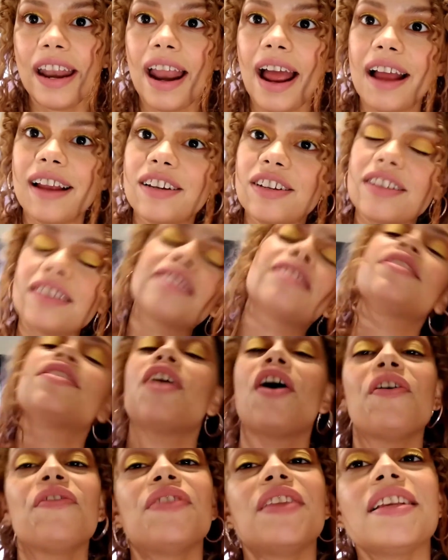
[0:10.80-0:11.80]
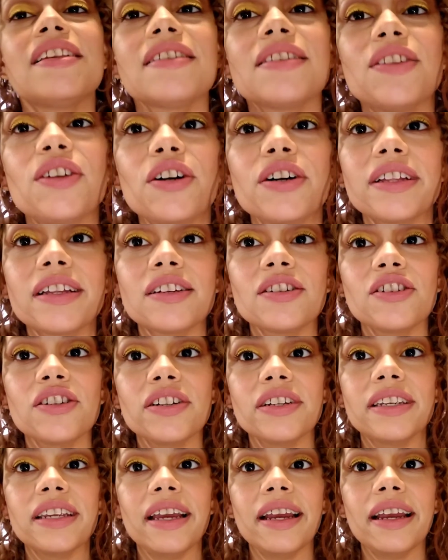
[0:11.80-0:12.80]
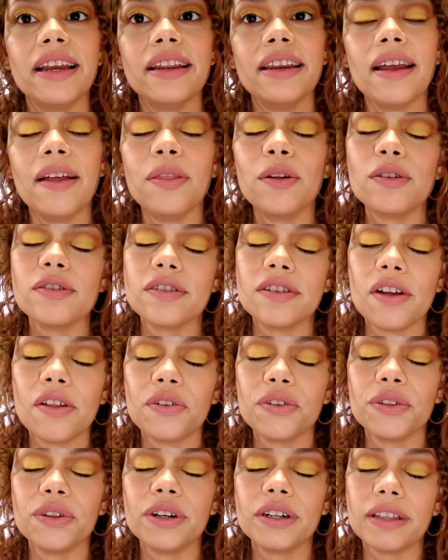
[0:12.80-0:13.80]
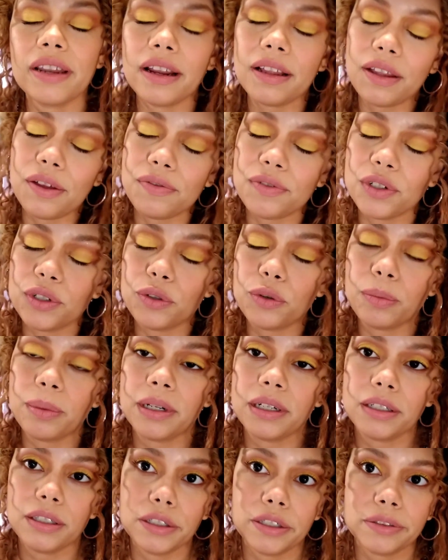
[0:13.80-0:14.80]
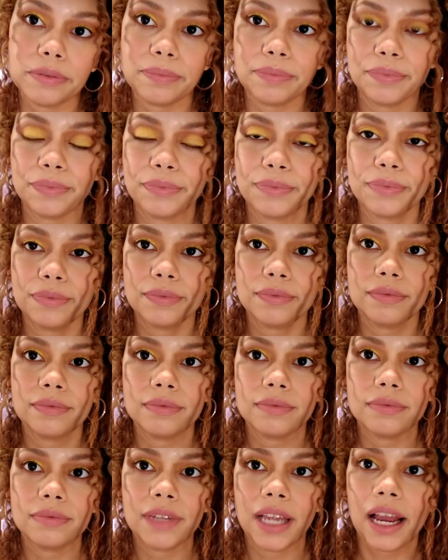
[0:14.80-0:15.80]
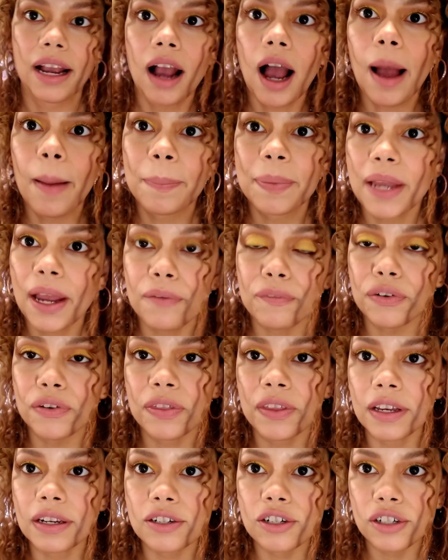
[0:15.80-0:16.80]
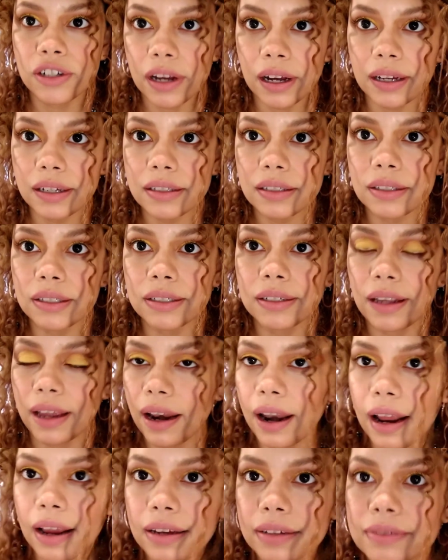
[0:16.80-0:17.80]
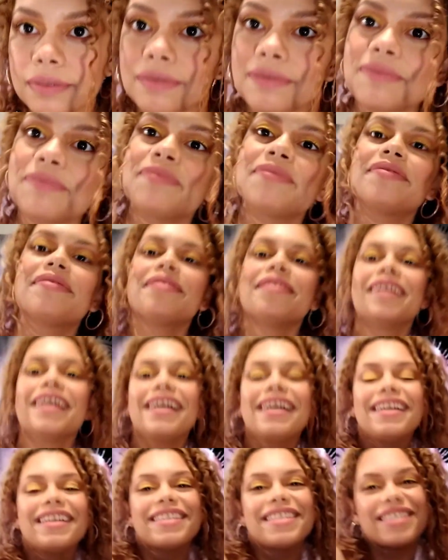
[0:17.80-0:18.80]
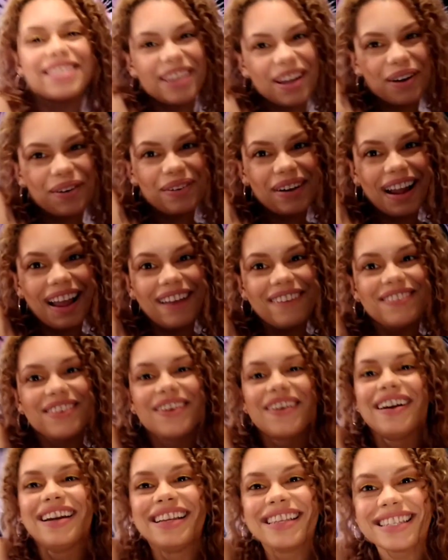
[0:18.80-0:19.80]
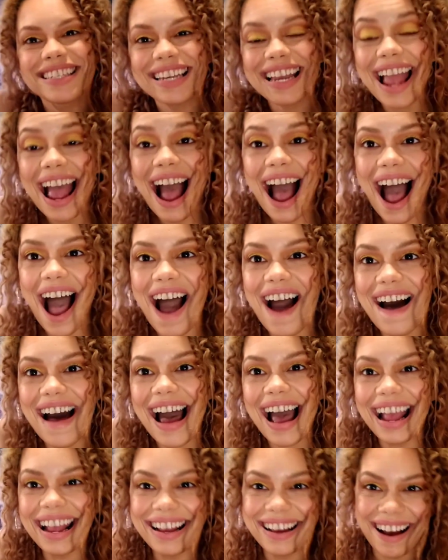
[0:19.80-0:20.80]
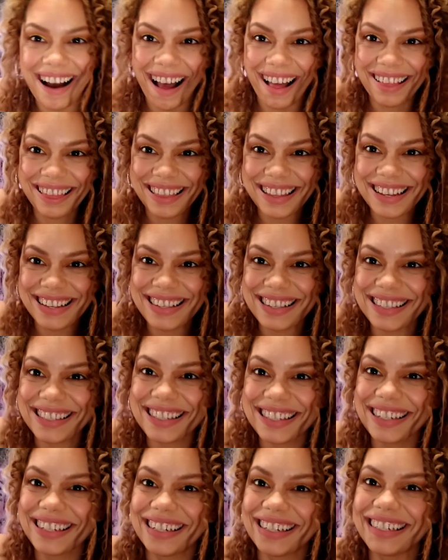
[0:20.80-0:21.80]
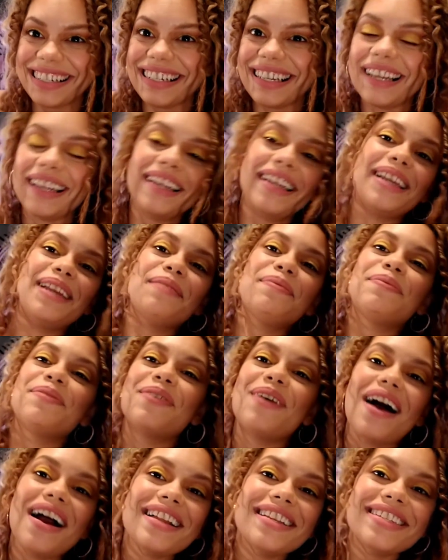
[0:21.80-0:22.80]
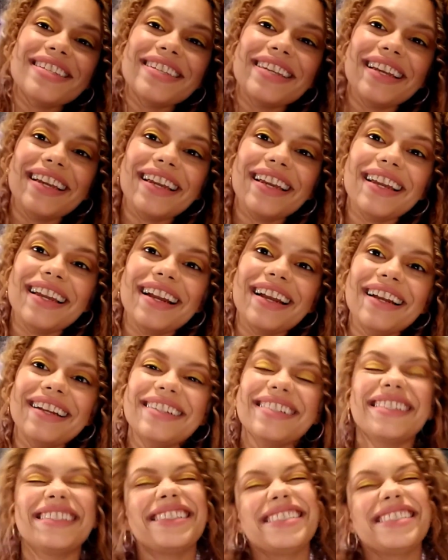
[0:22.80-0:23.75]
and I just love this look that she did. And there's another look that I love too, but you know, can't copy everything she does, can I? So if you want to see how I got this look, keep watching.